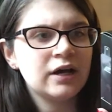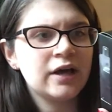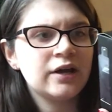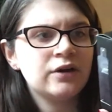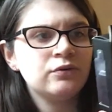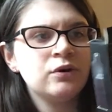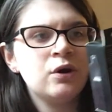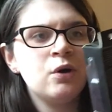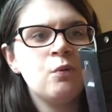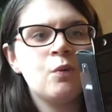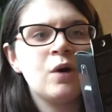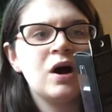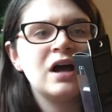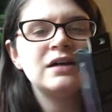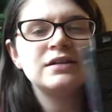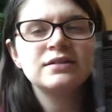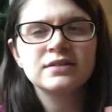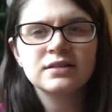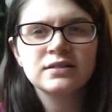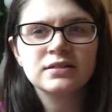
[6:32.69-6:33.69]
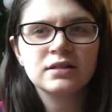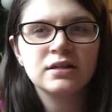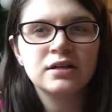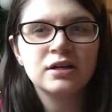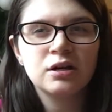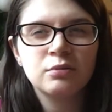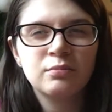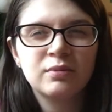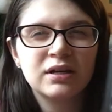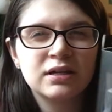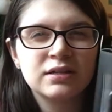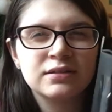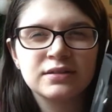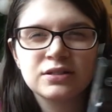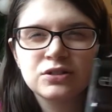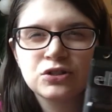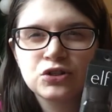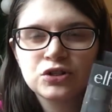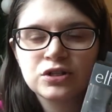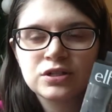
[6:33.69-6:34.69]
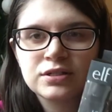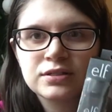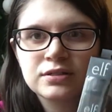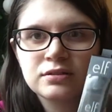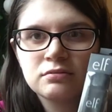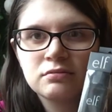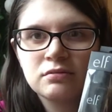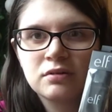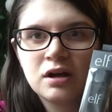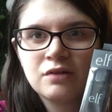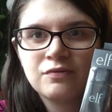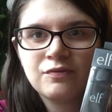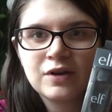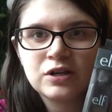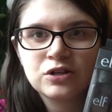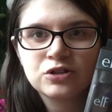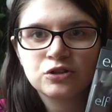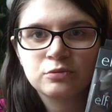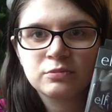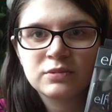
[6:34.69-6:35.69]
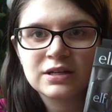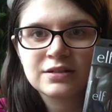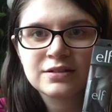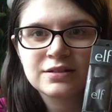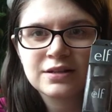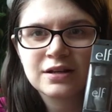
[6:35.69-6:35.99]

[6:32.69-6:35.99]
I don't know why it says clear because it's just a facial mist.